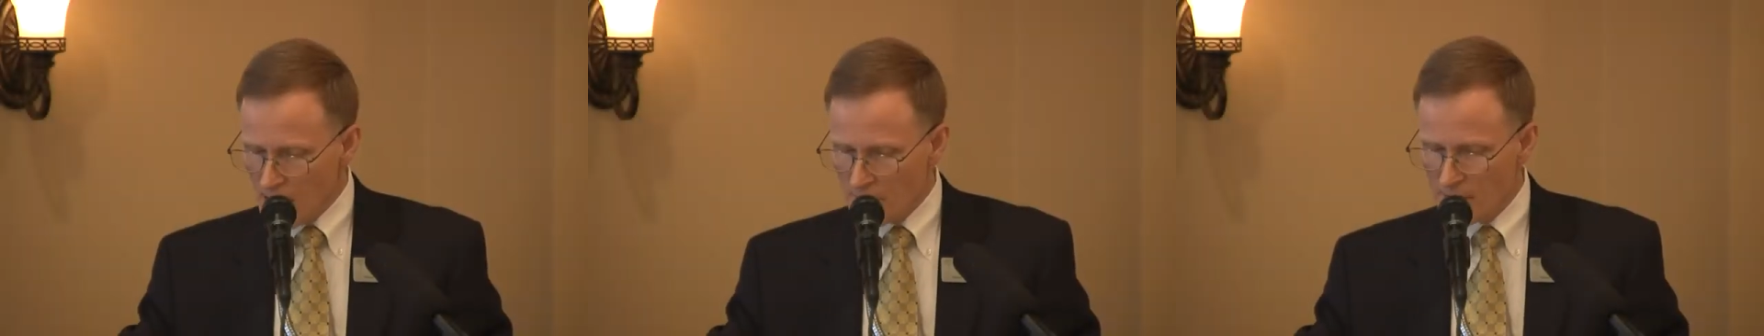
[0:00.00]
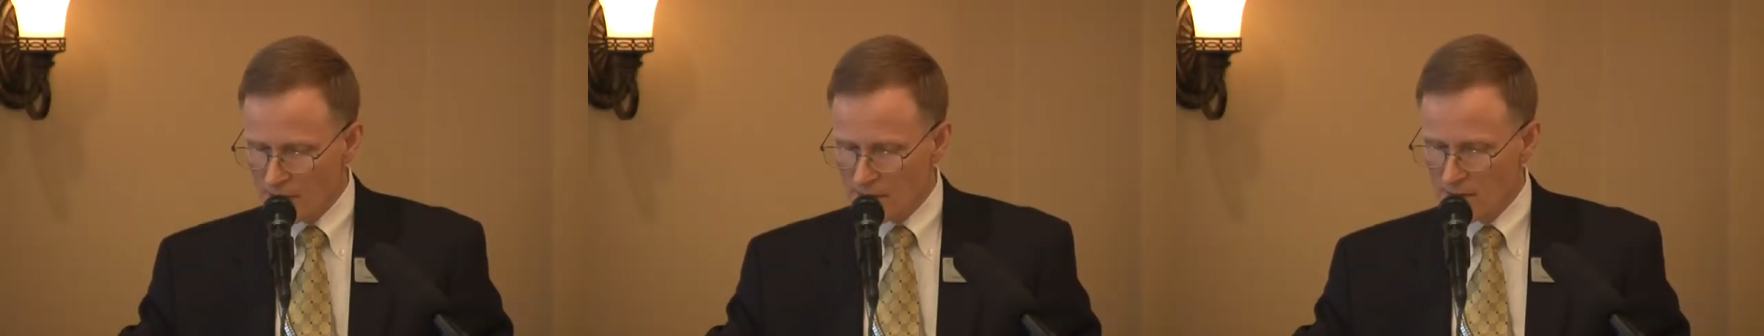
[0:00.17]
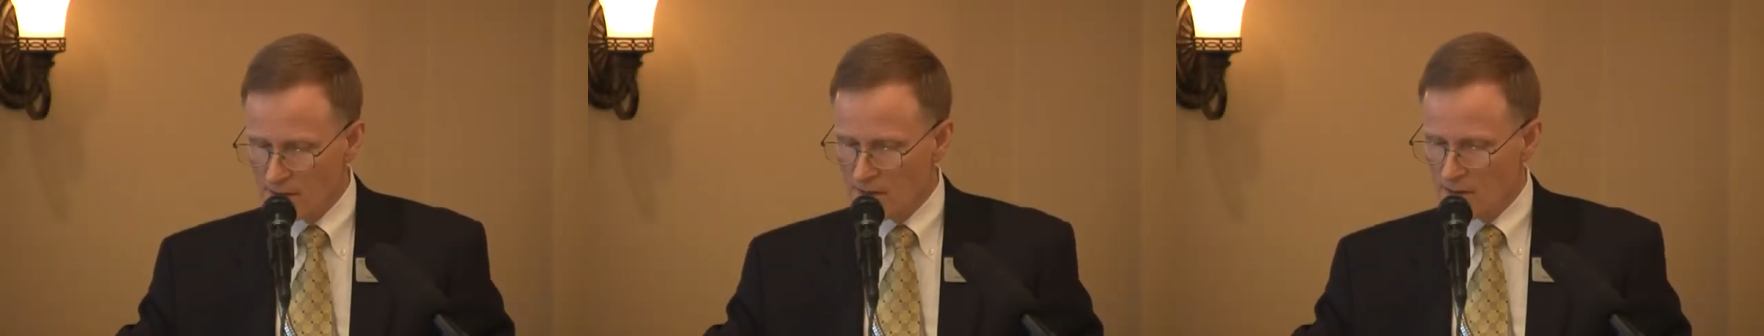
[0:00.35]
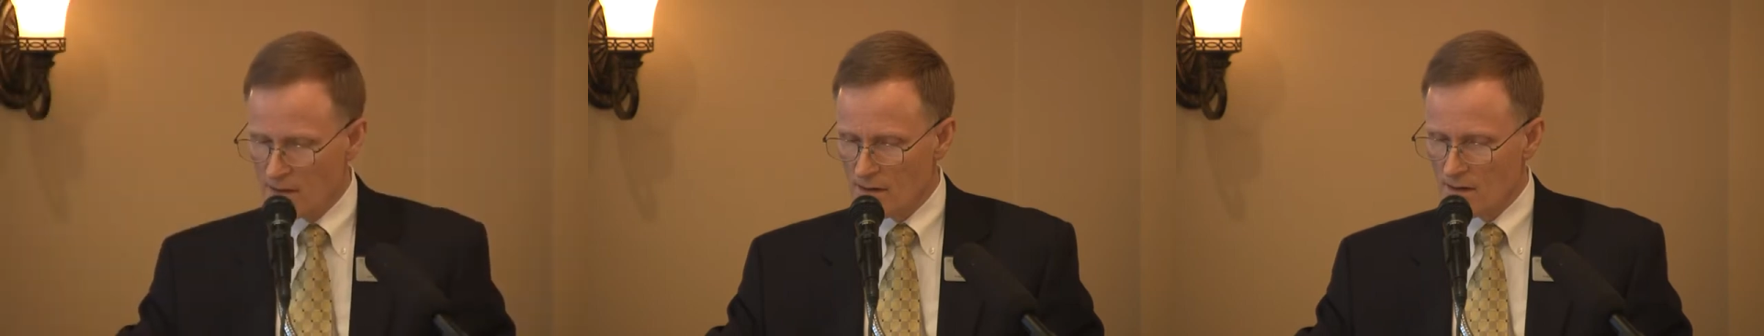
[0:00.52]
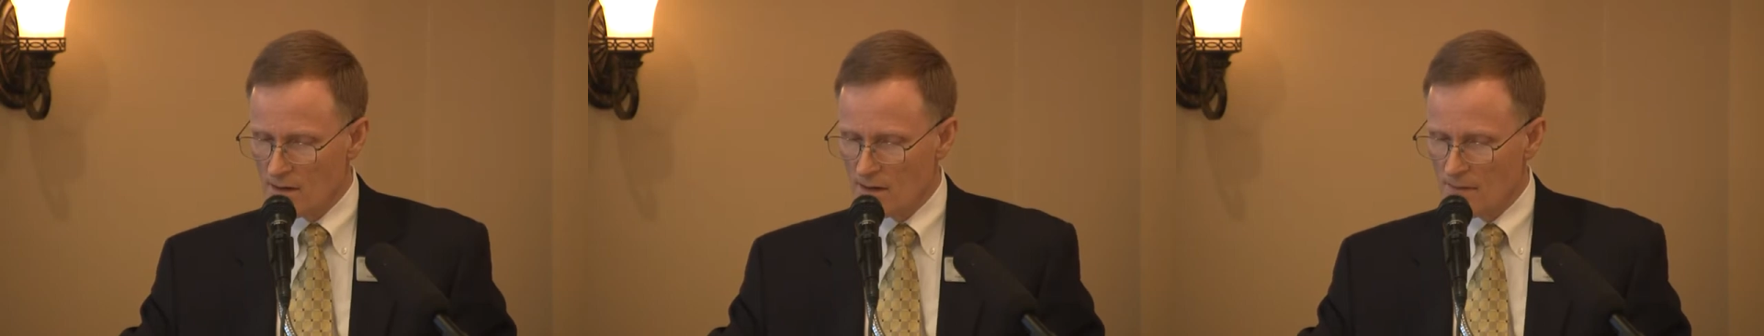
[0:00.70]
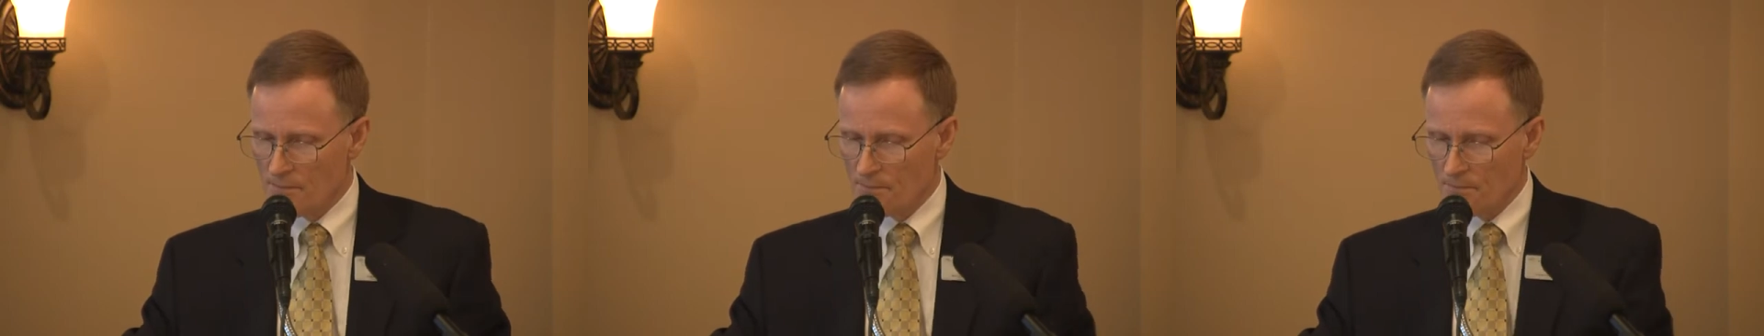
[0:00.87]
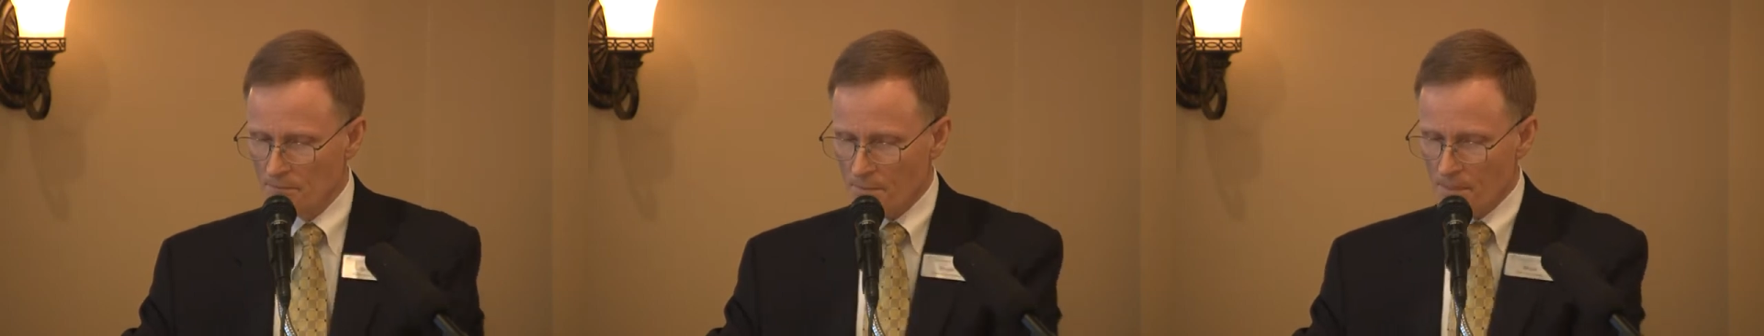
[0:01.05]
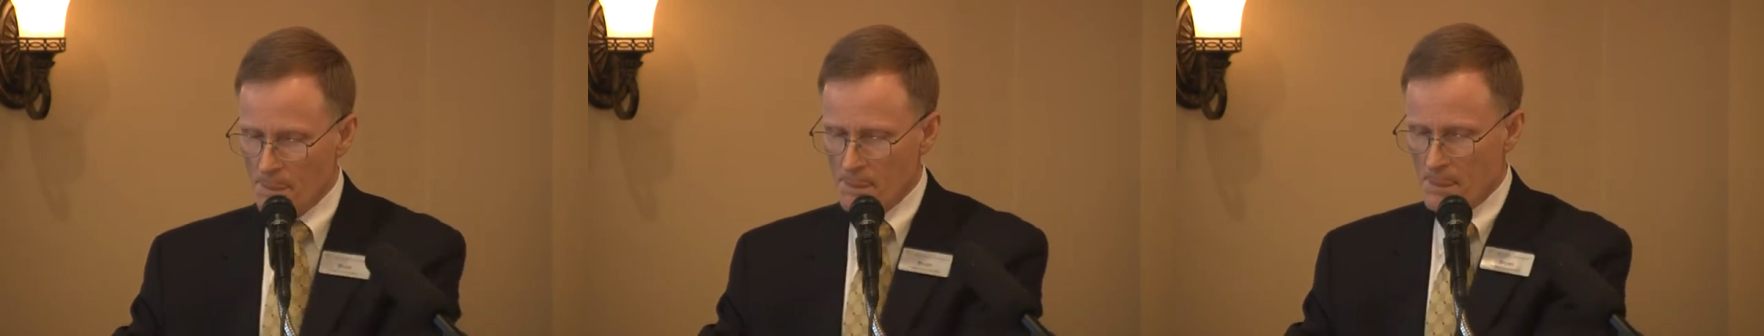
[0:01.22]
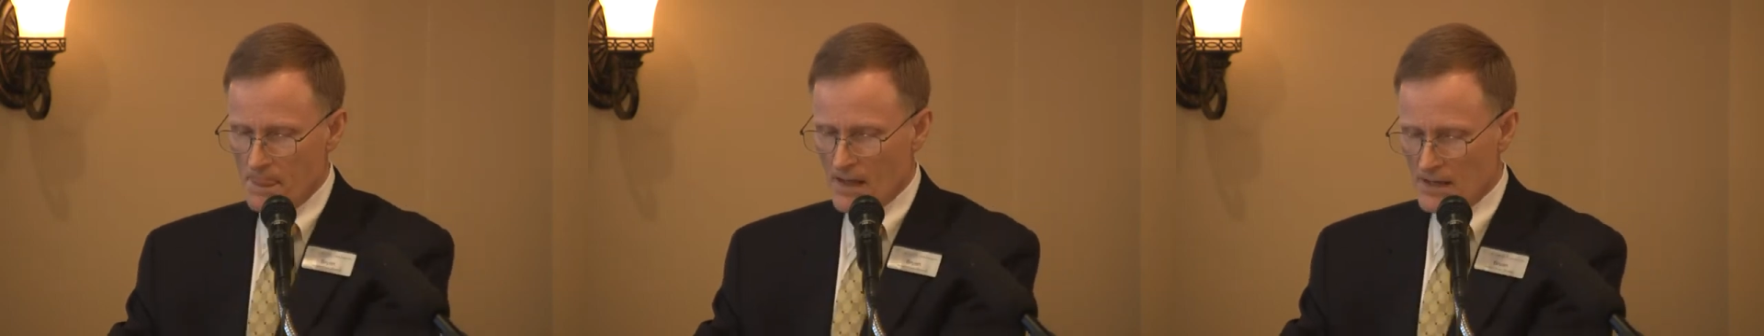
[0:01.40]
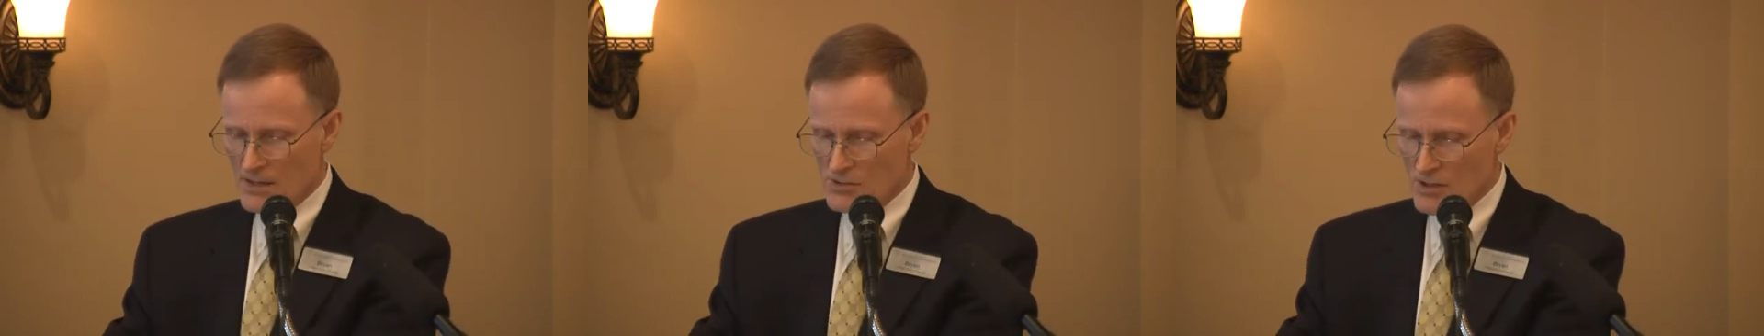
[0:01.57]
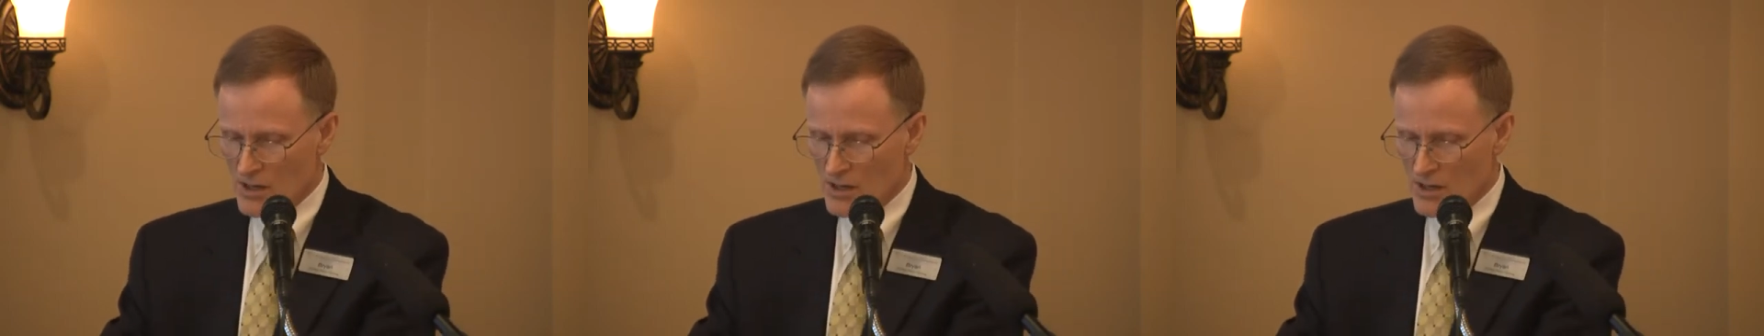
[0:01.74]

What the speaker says: topic that is